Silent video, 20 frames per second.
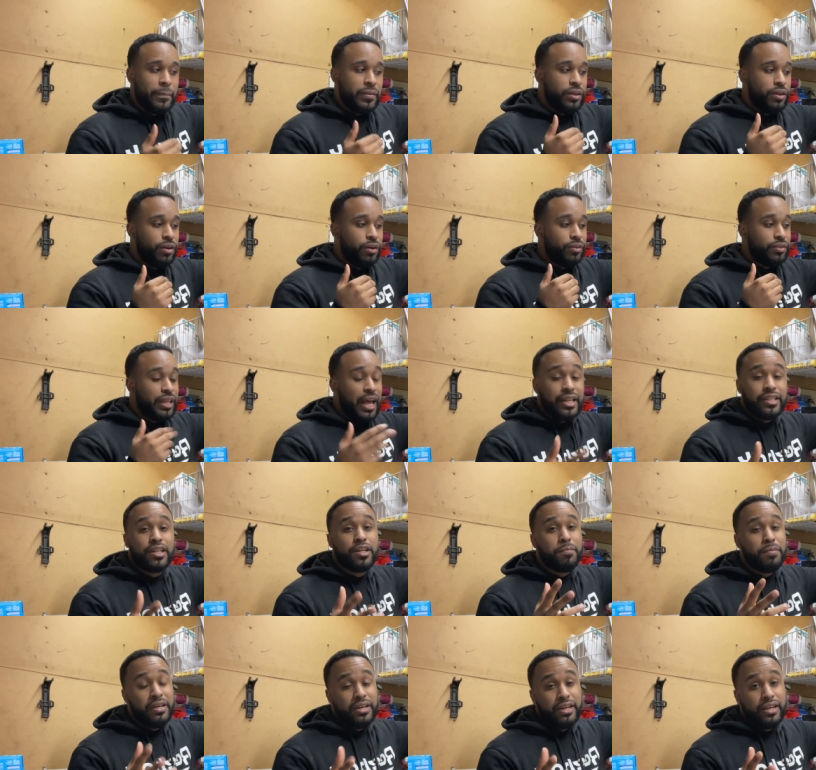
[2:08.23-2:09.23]
That's
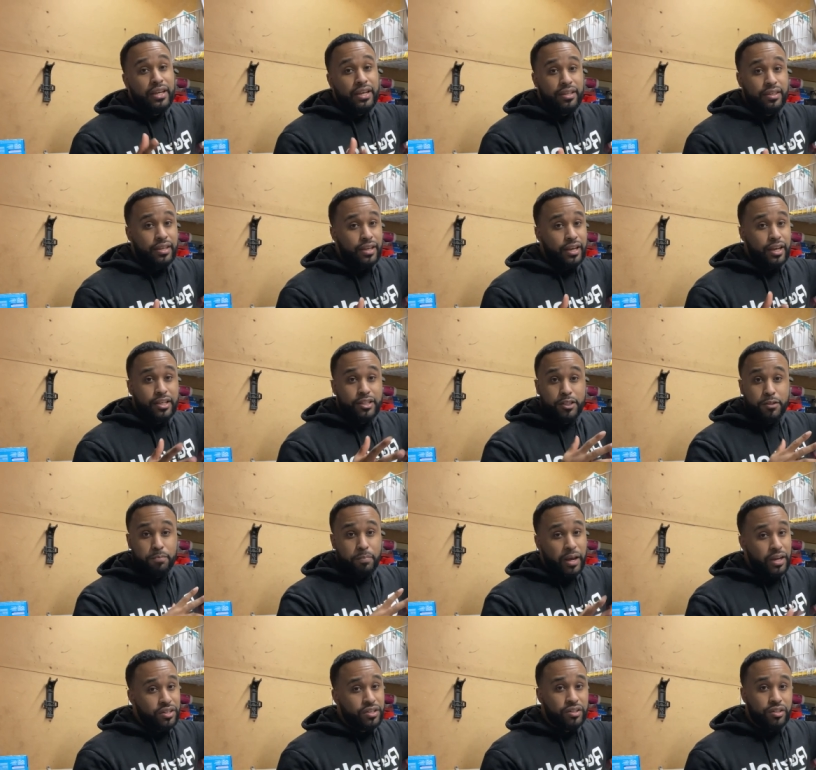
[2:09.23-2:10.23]
gonna be a key thing,
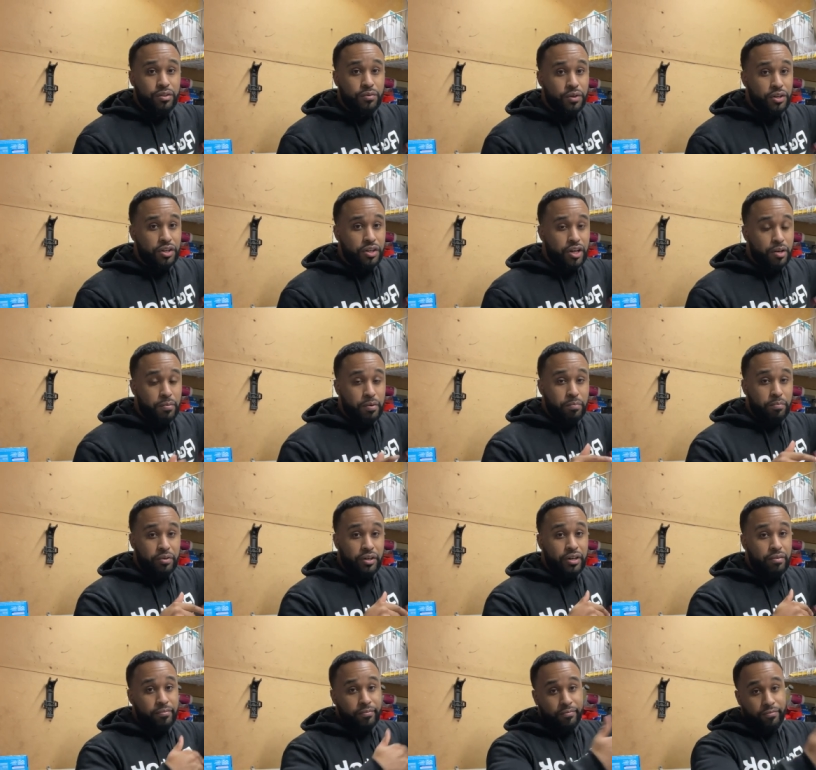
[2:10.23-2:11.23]
especially when you're gonna be
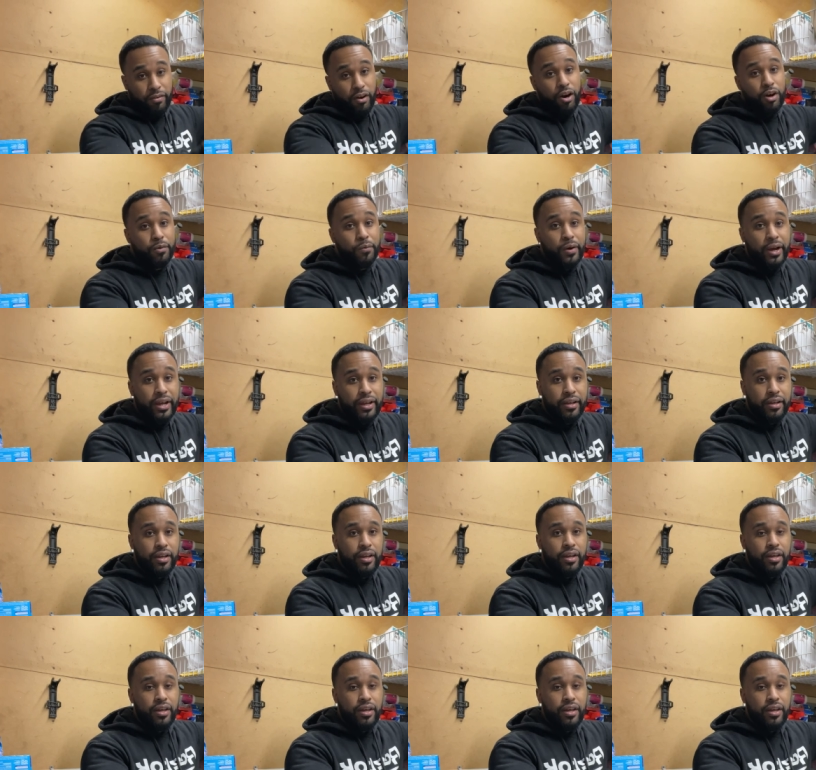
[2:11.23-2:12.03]
breeding from far away.